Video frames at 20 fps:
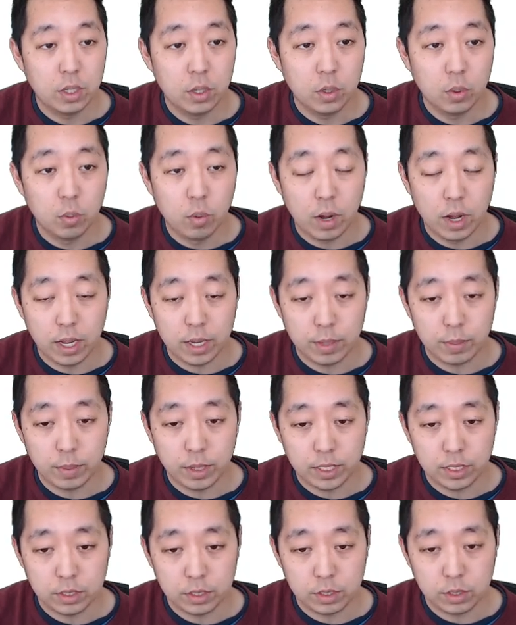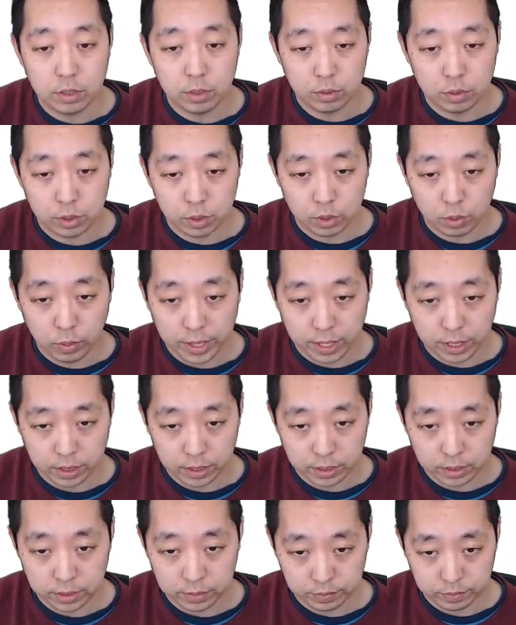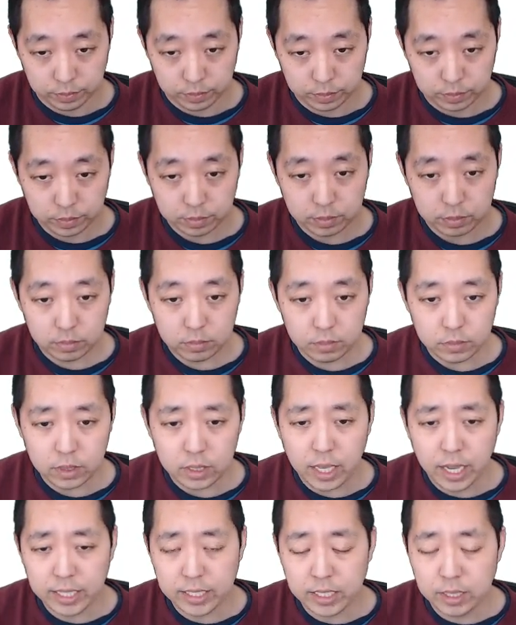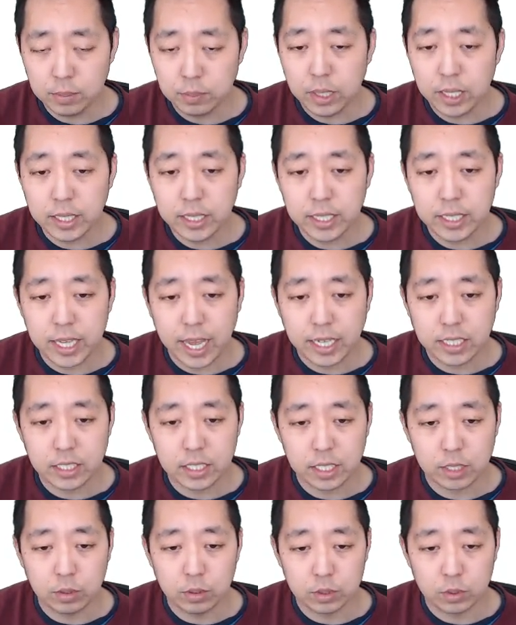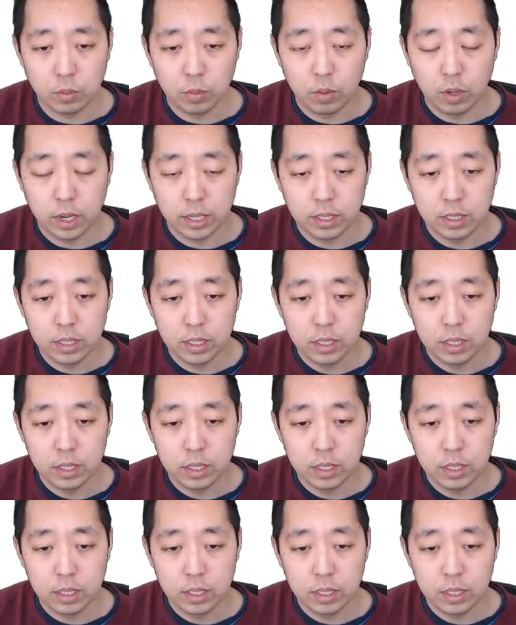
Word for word: y minus two squared I can plug in x equals 1,